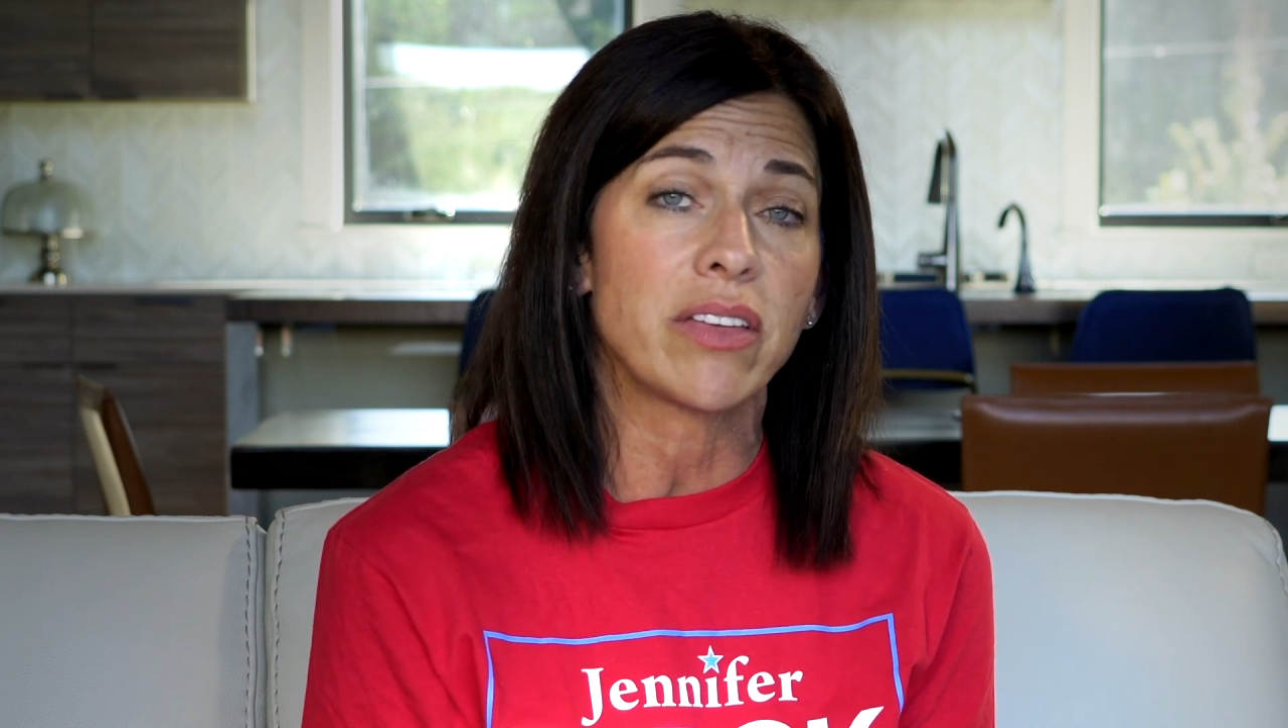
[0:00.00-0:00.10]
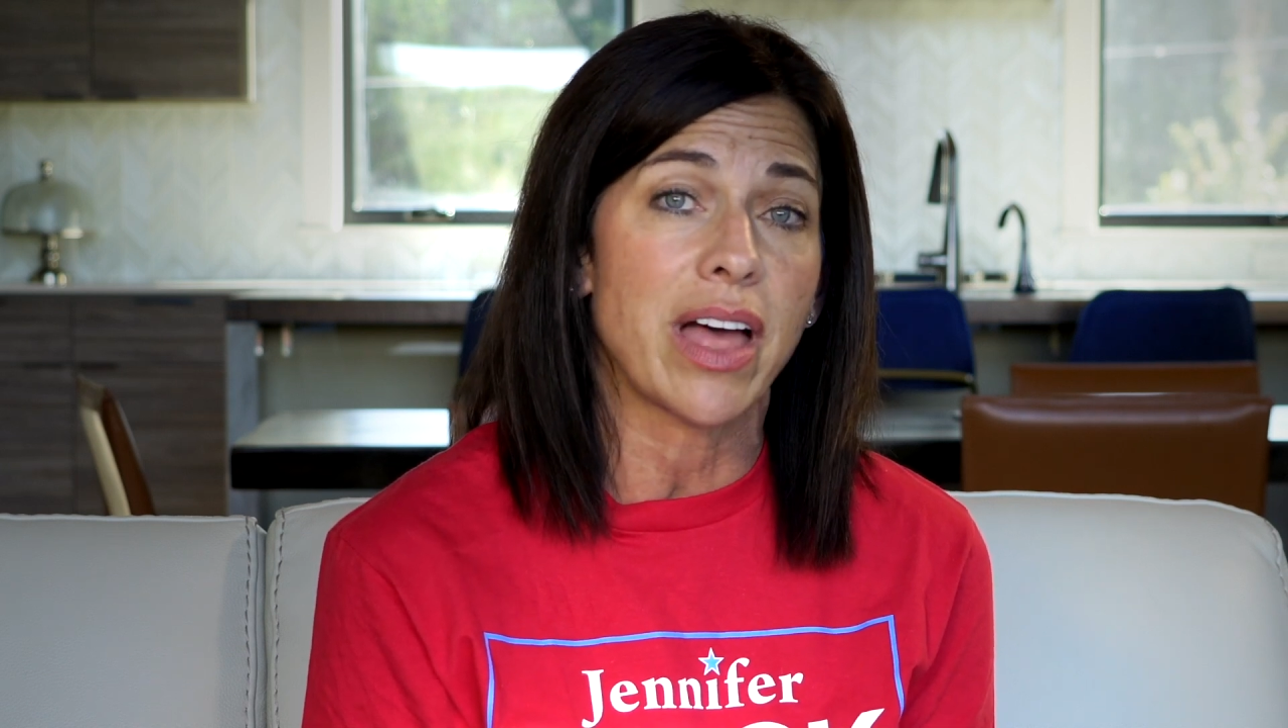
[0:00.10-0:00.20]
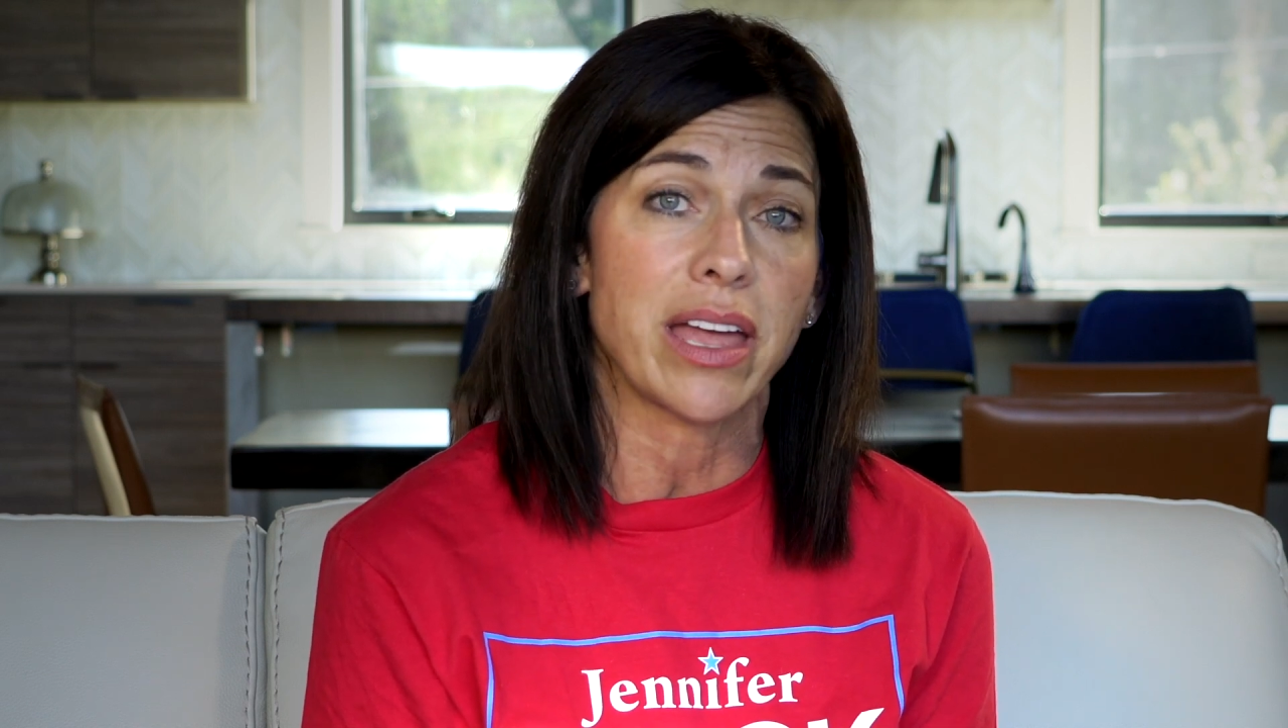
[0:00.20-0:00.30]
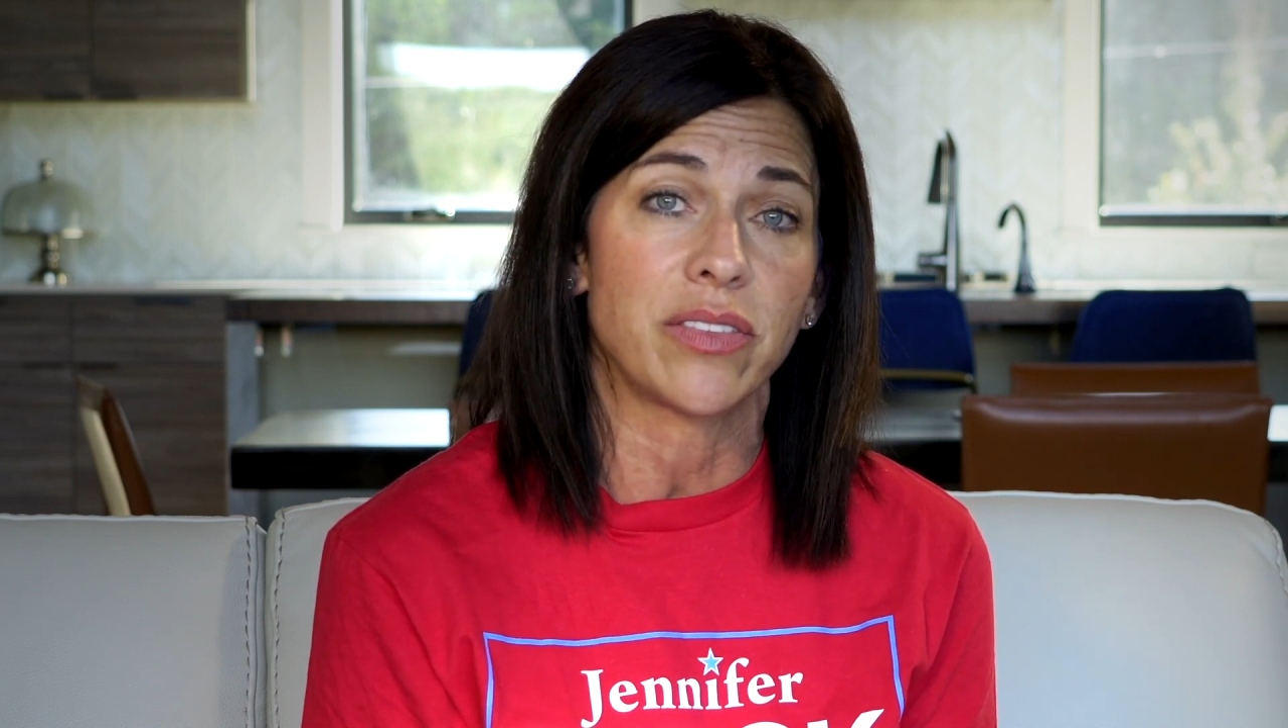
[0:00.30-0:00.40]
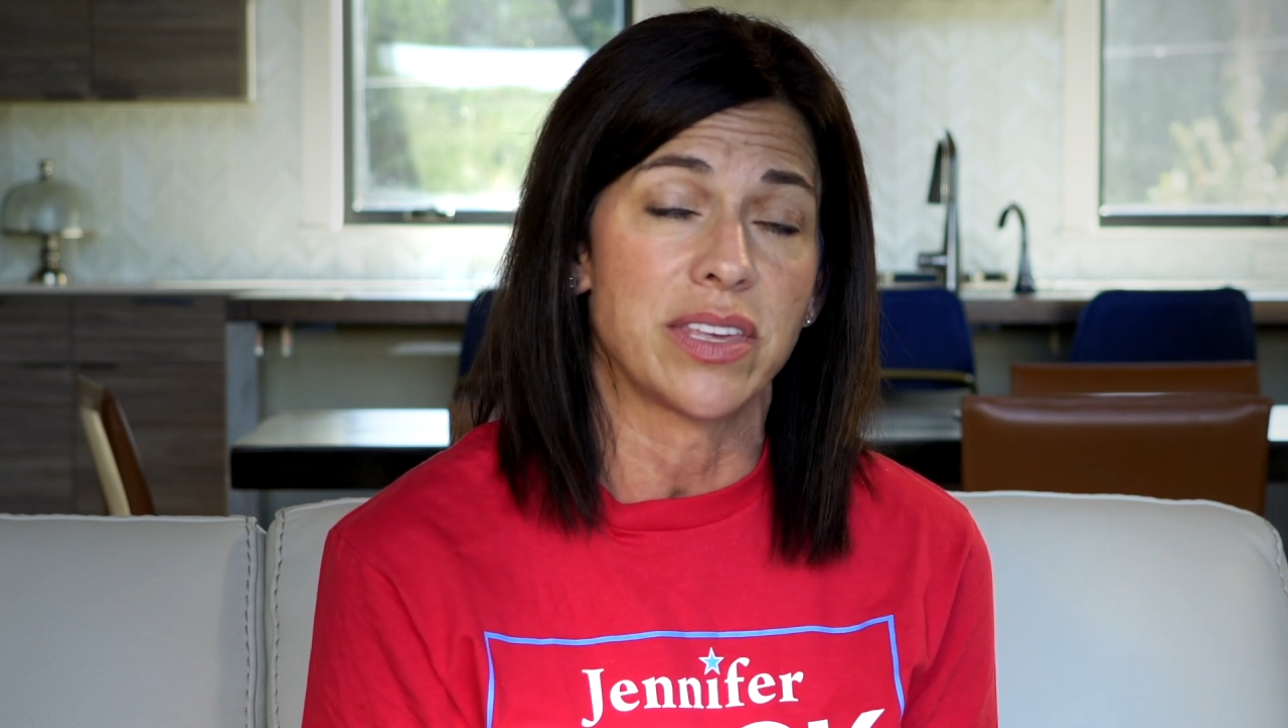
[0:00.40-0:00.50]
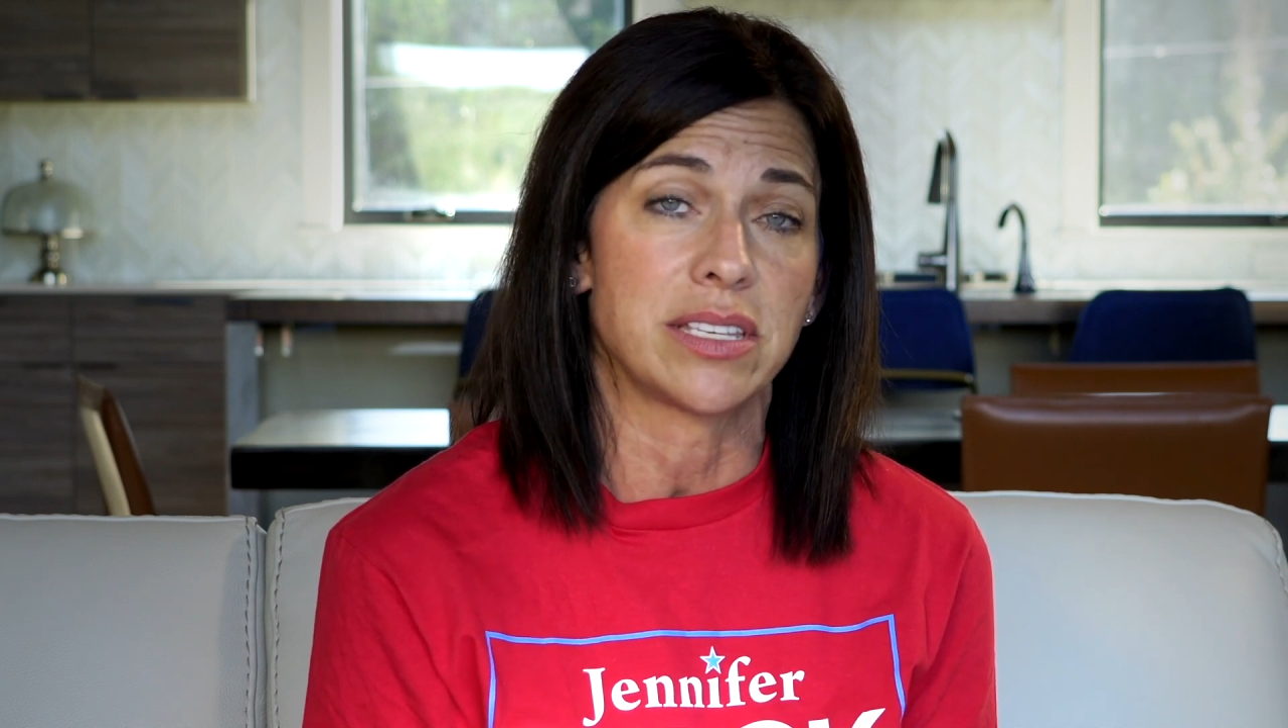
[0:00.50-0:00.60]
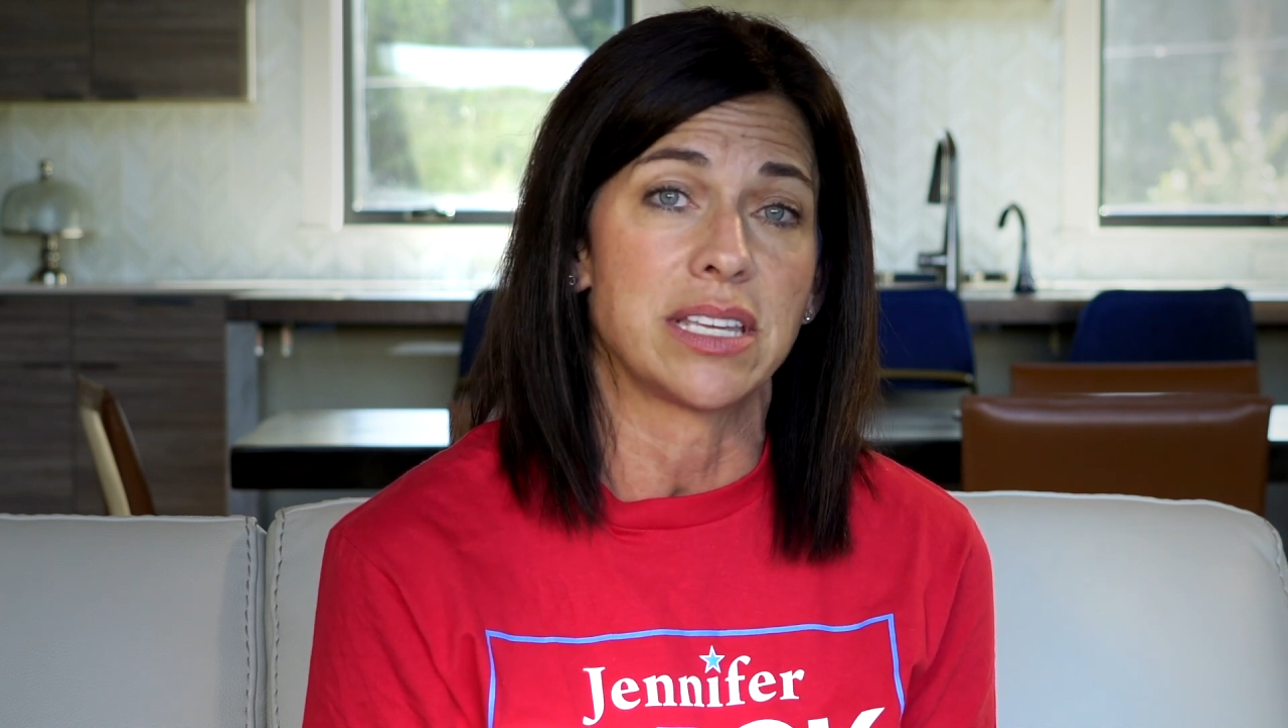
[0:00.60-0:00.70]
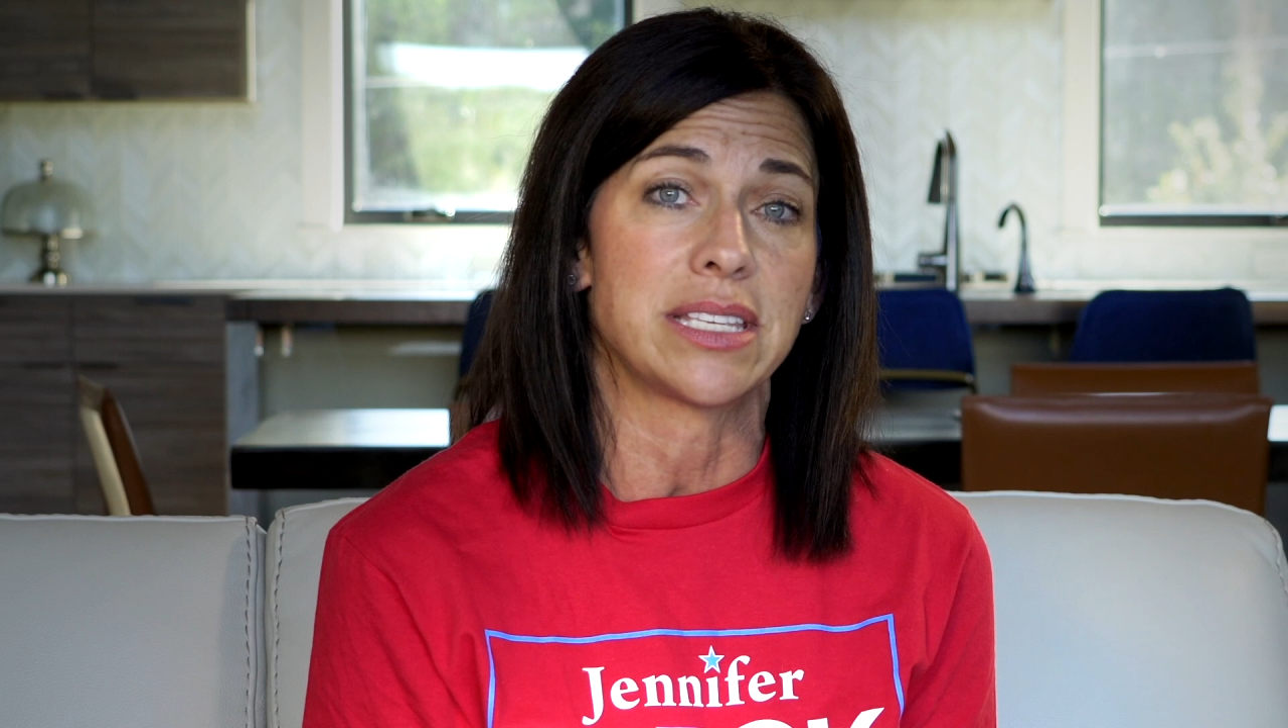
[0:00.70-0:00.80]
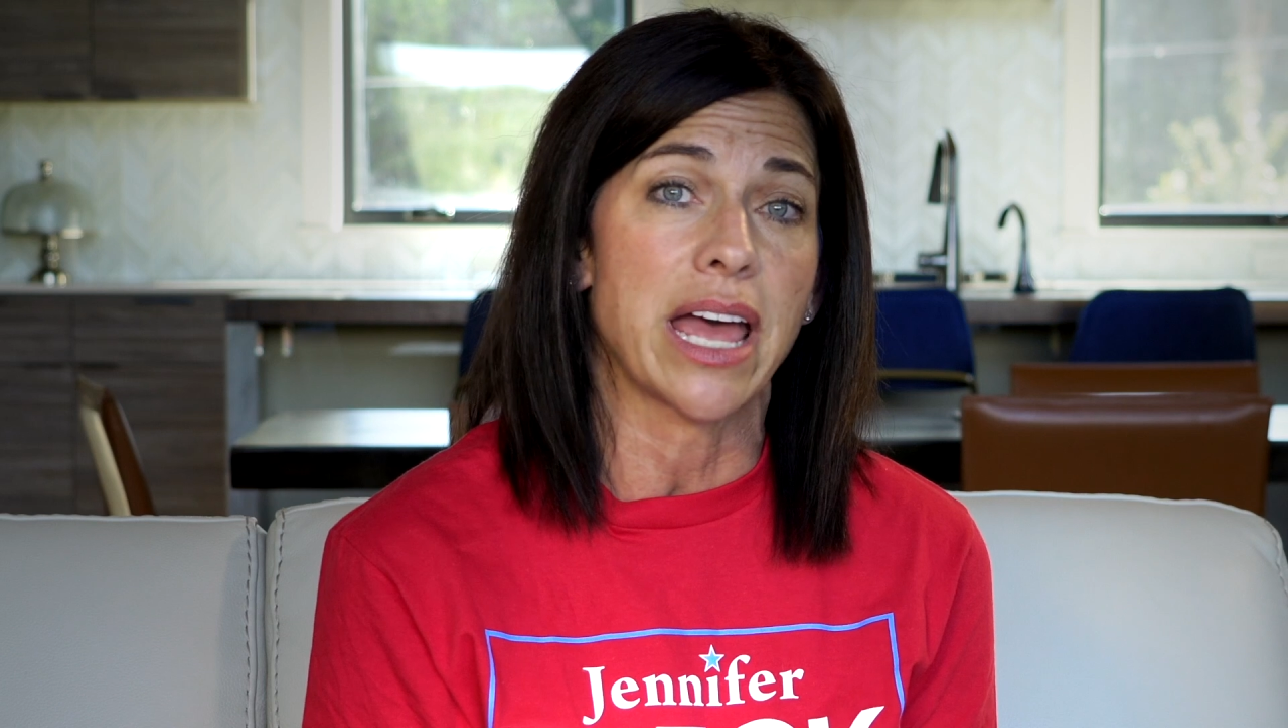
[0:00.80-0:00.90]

like this is